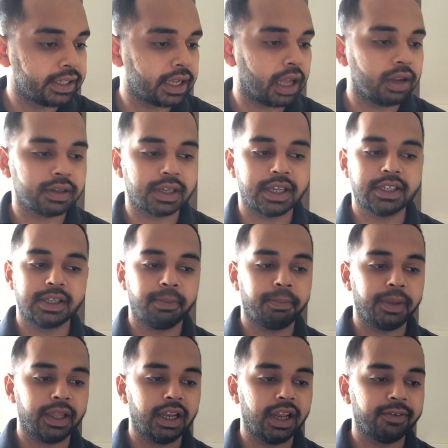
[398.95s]
Carlos Sainz in
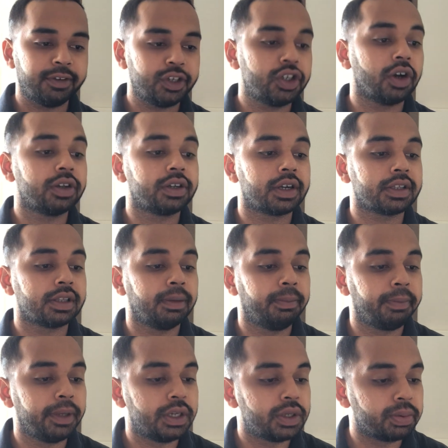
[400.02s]
P11, George Russell
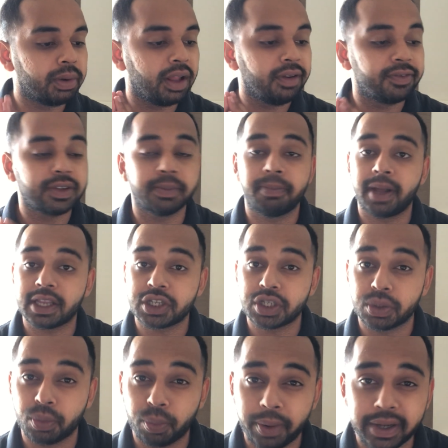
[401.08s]
P12,
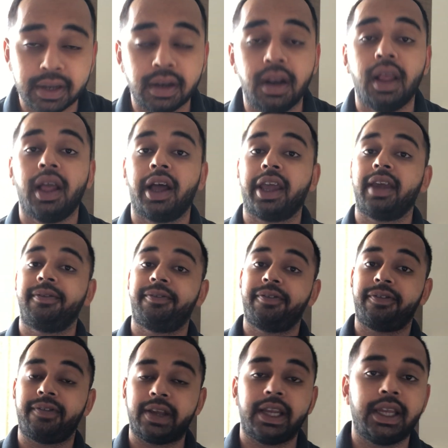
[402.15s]
Sebastian Vettel again
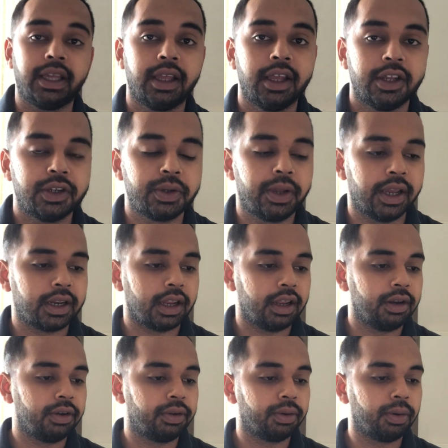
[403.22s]
failing to get
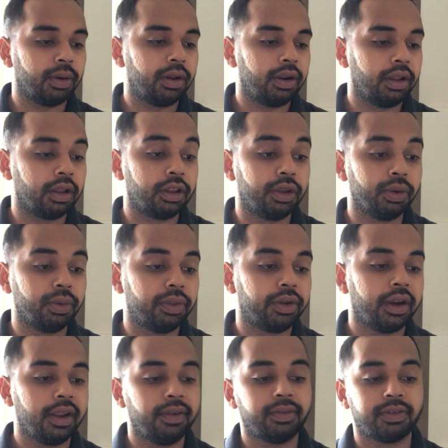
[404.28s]
into
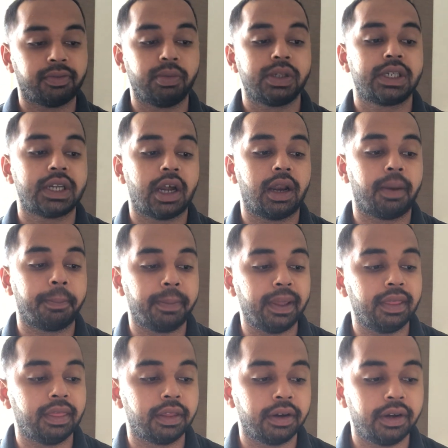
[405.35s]
Q3 will start
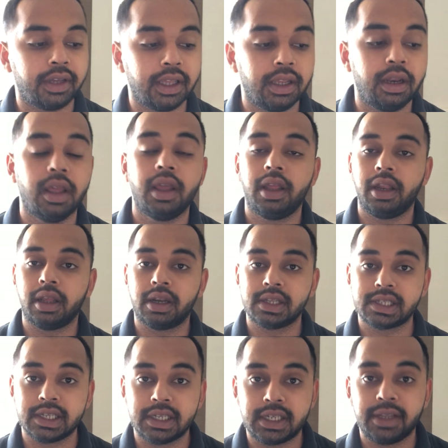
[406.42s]
P13, Nicholas
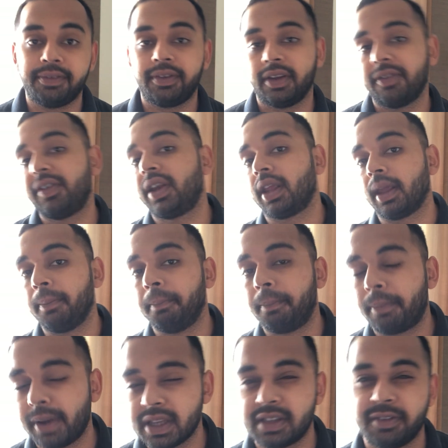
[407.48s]
Latifi a very
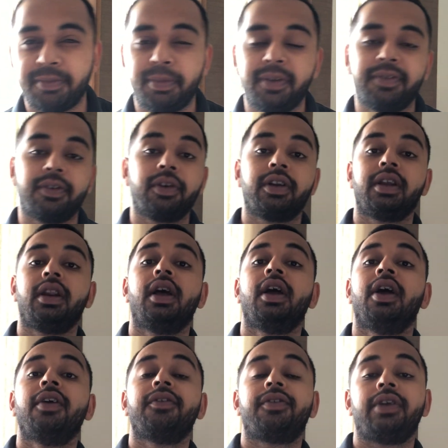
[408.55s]
impressive P14,
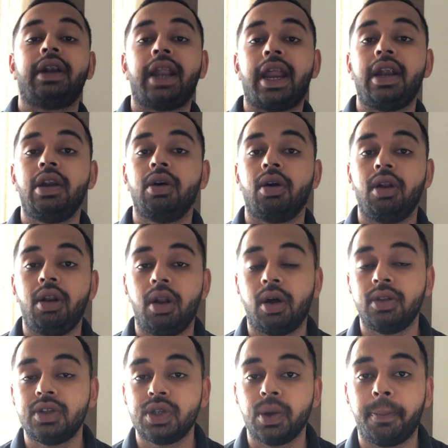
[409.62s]
Fernando
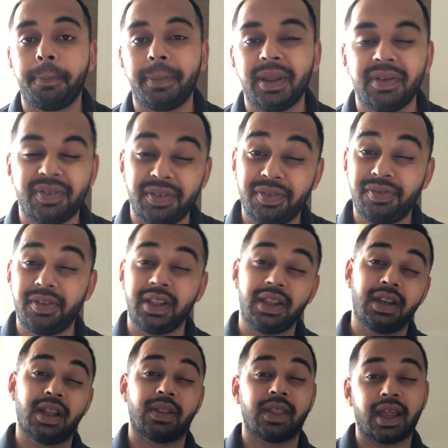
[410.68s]
Alonso
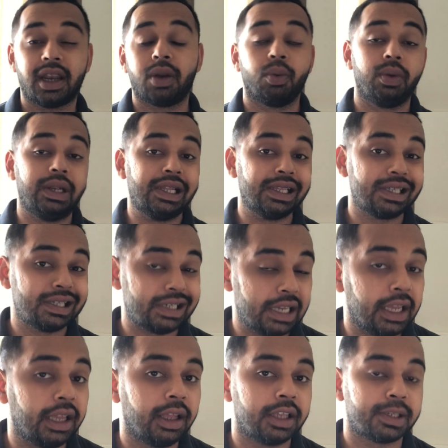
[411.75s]
P15. Now that will
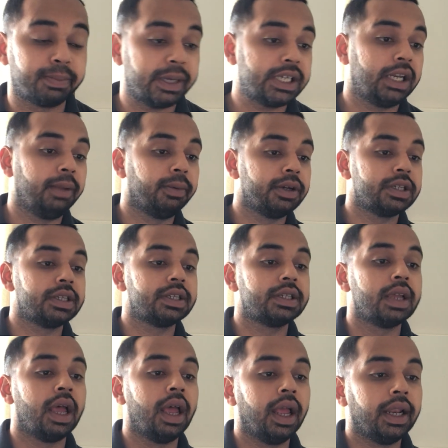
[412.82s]
sting, especially because his
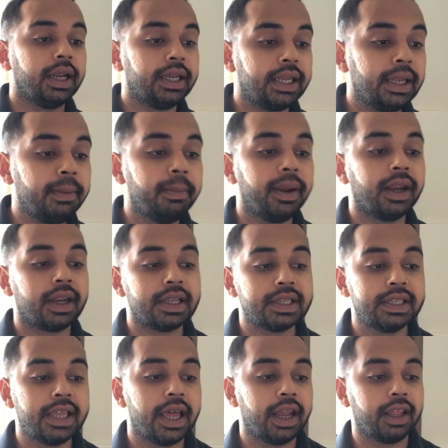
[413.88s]
teammate is
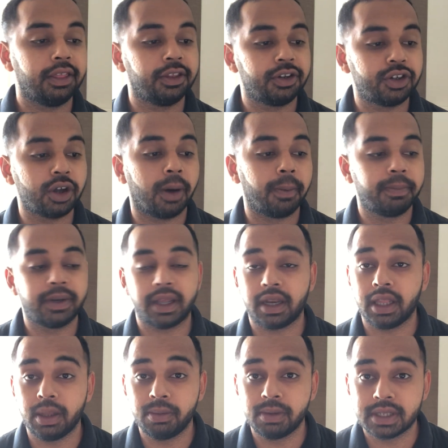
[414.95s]
there in the top
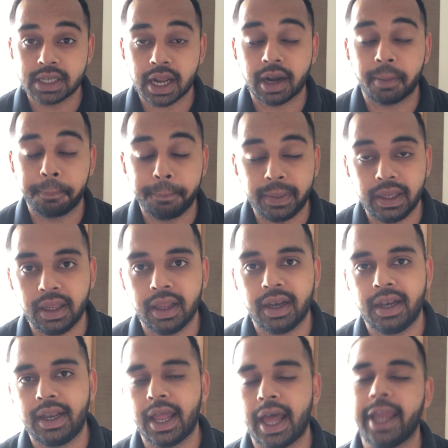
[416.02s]
10. He will start
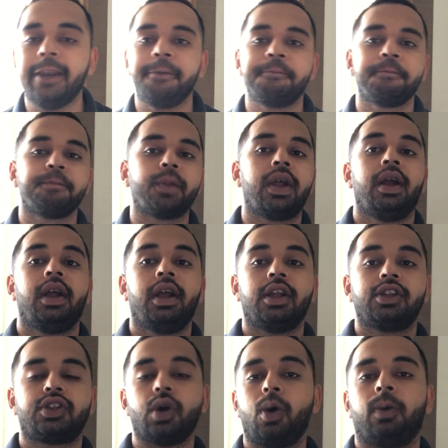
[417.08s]
P9.
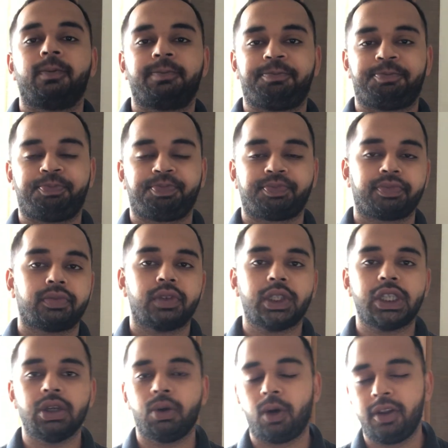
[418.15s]
So
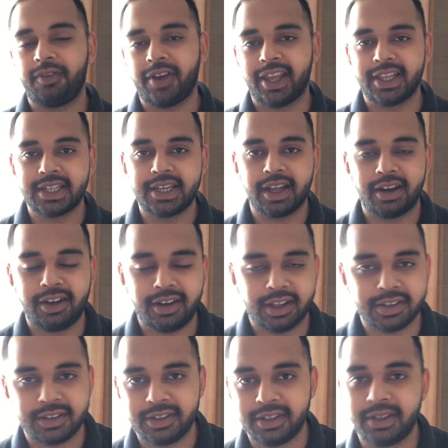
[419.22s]
qualifying is done and
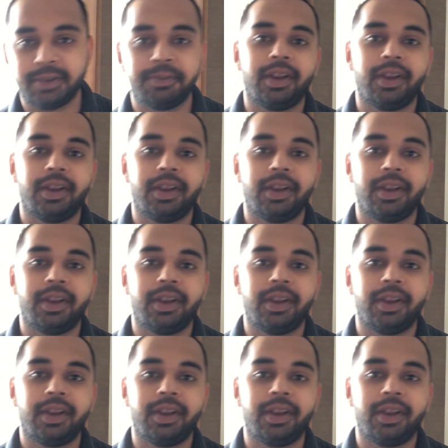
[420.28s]
dusted.